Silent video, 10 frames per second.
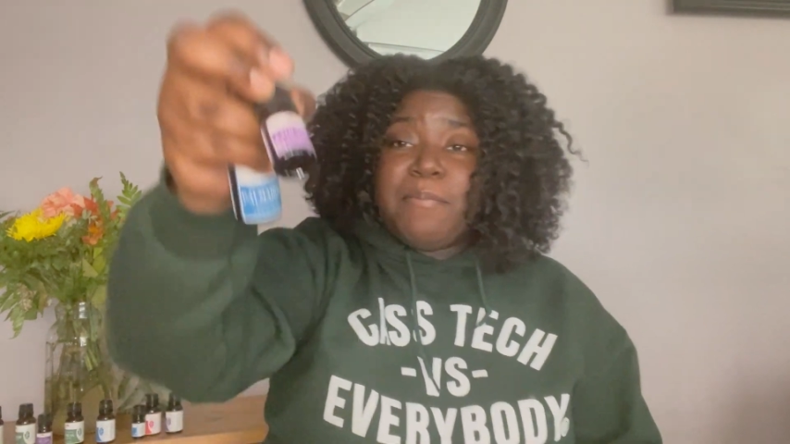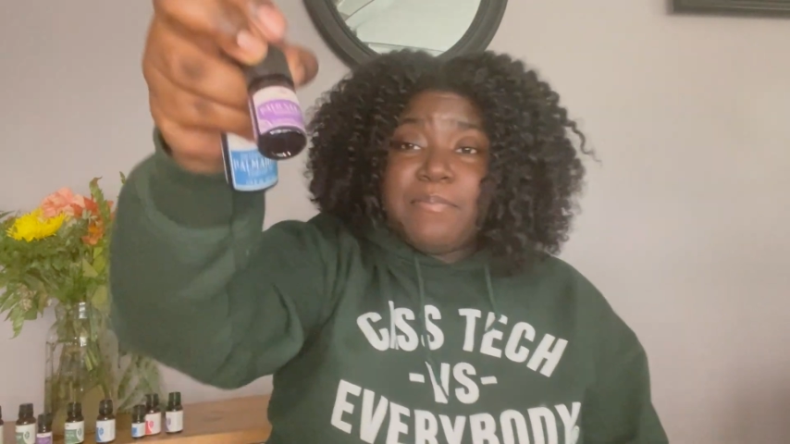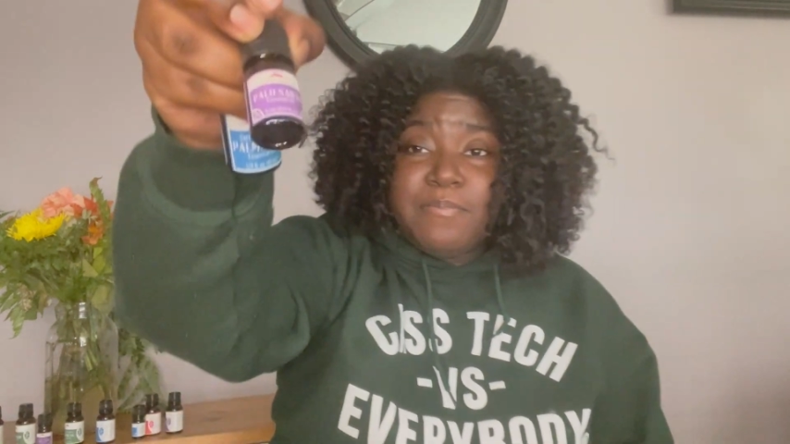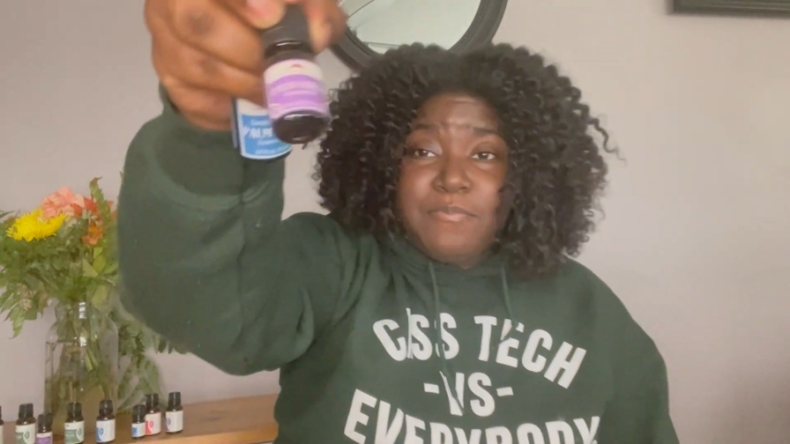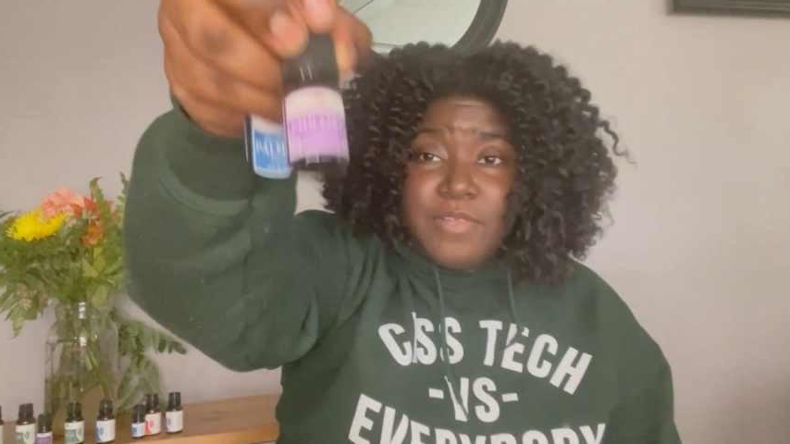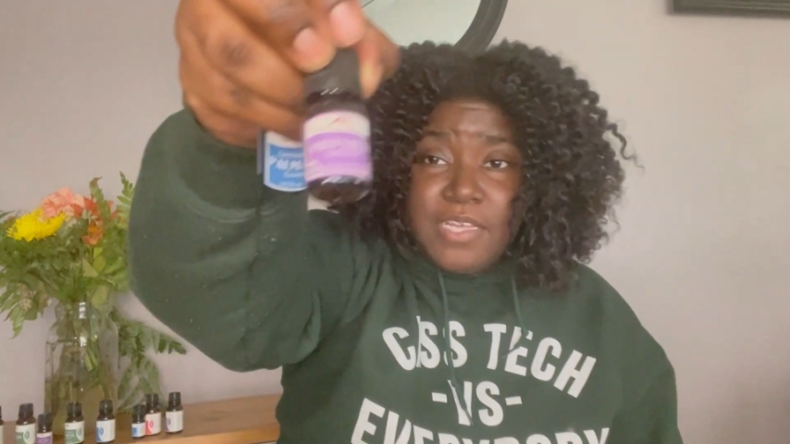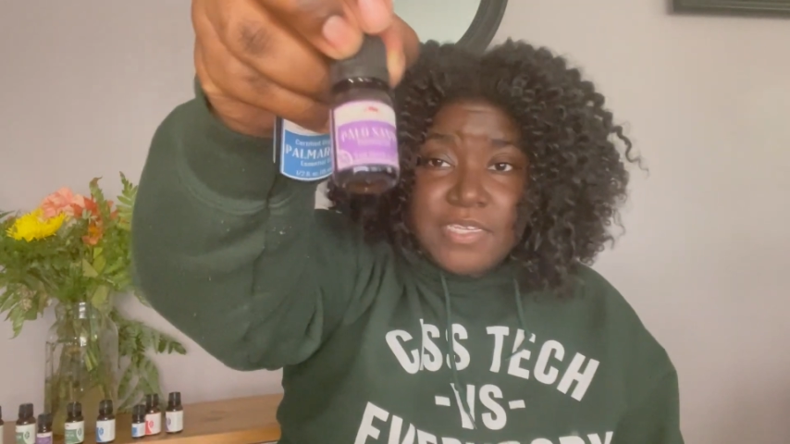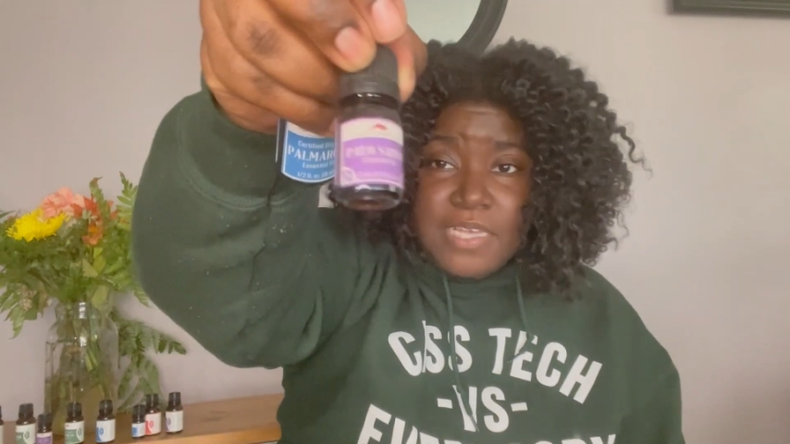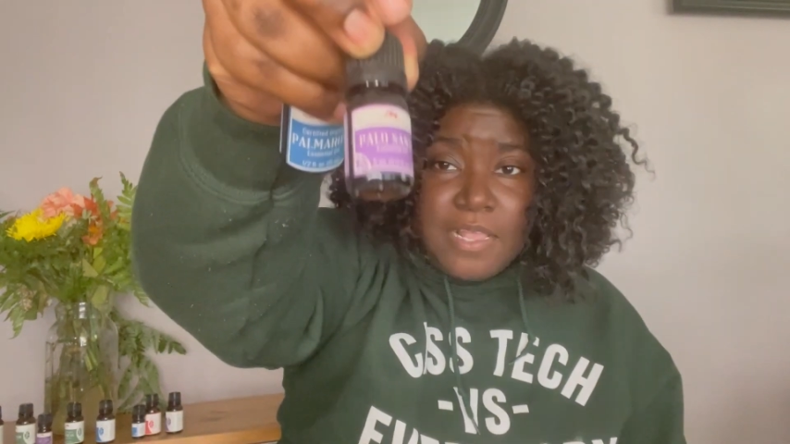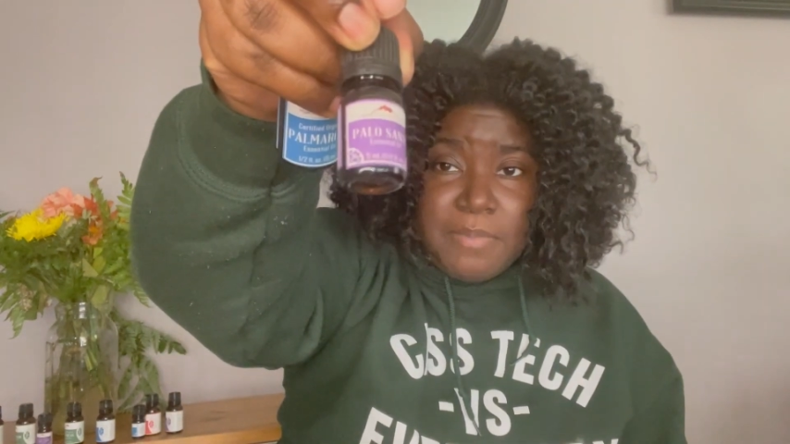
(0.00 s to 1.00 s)
Really
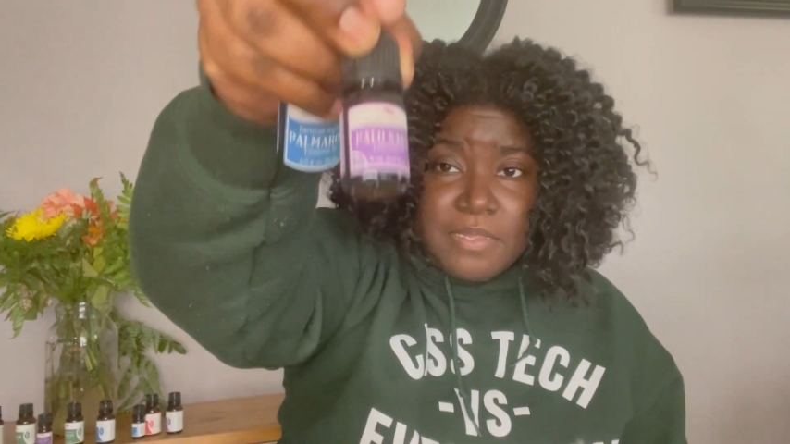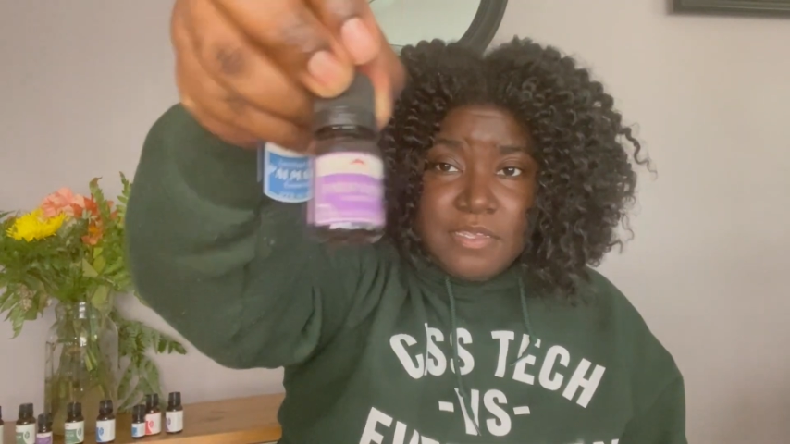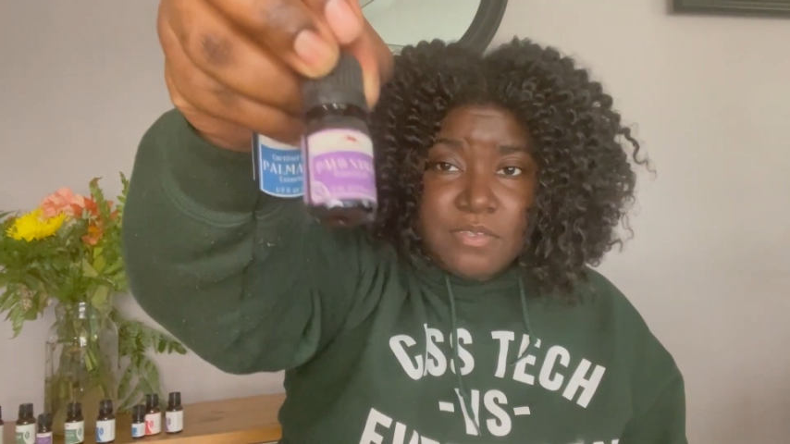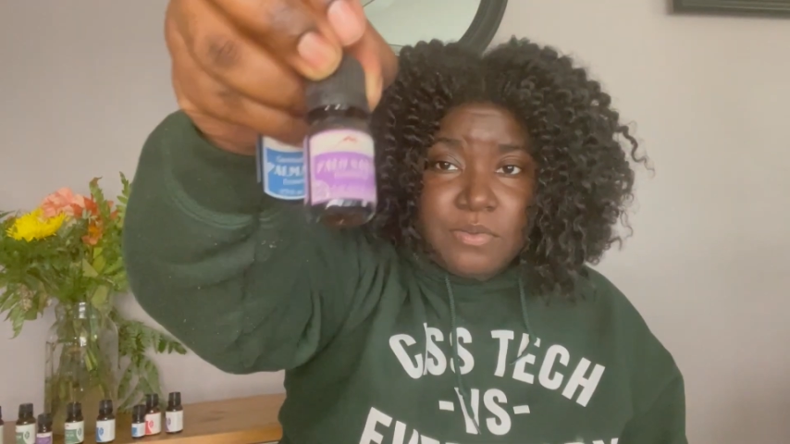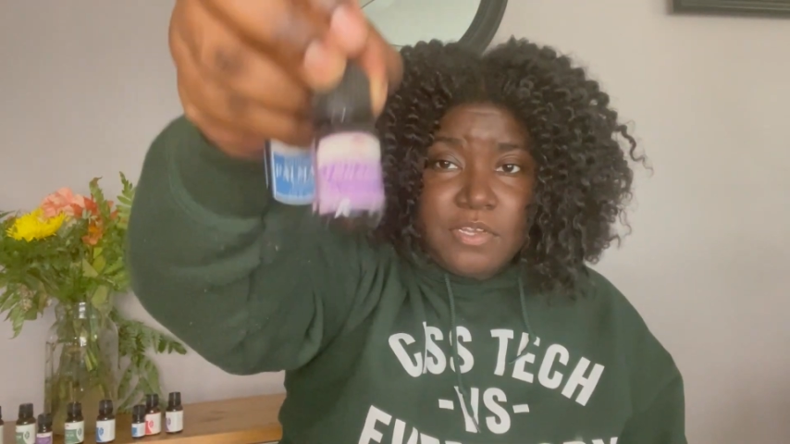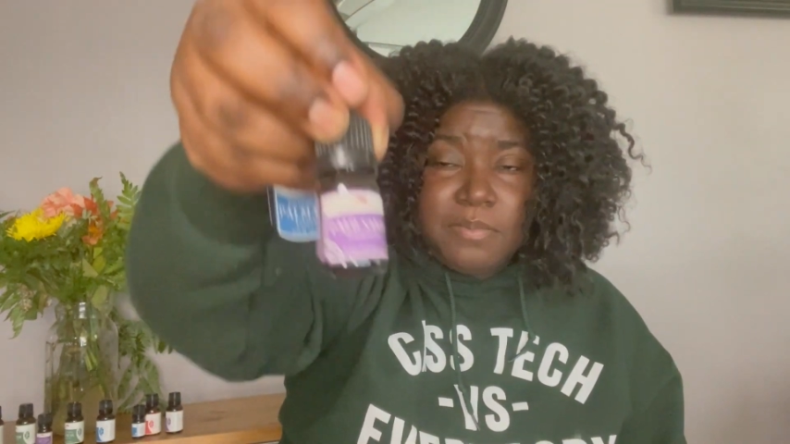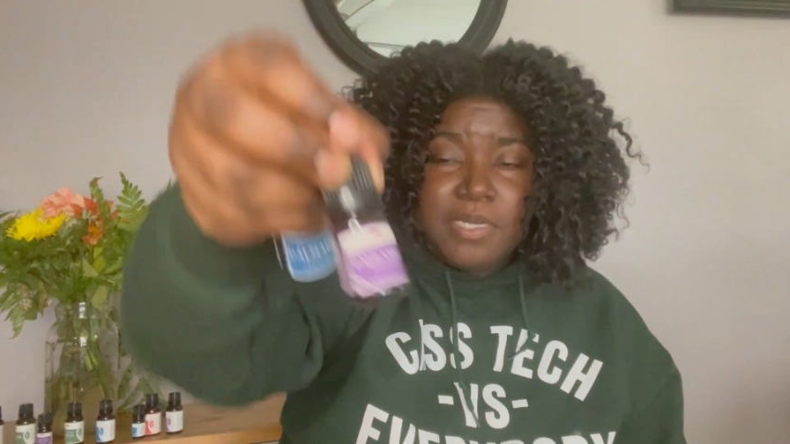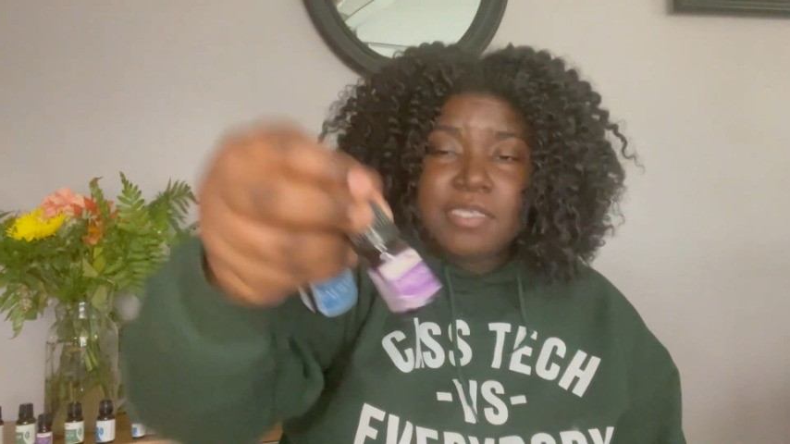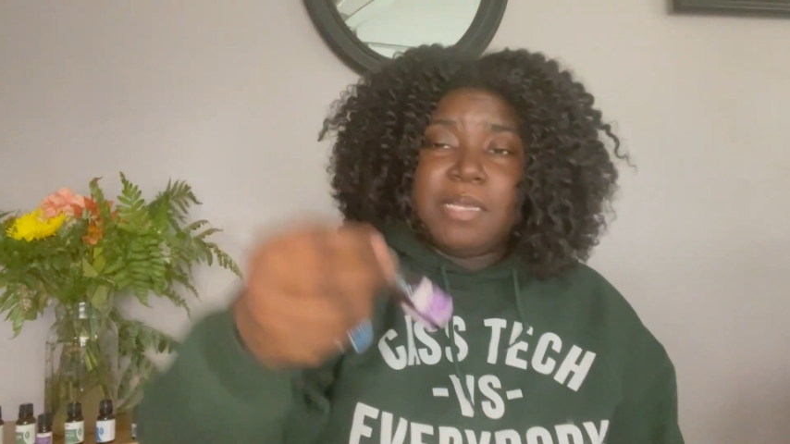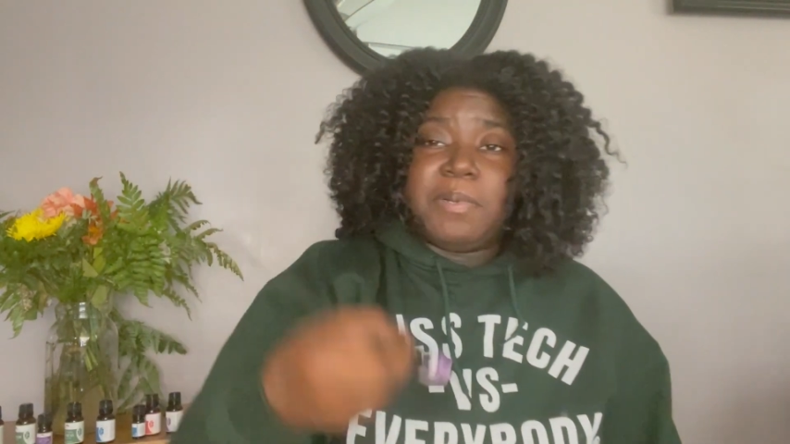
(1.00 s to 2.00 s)
excited about this oil
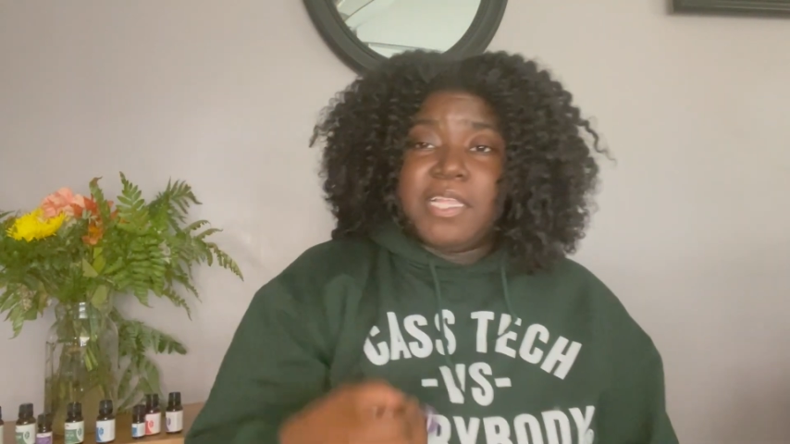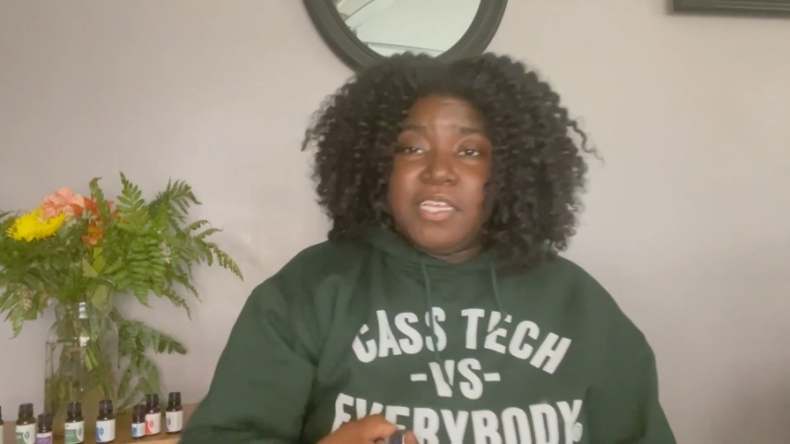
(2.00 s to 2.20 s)
because I'm going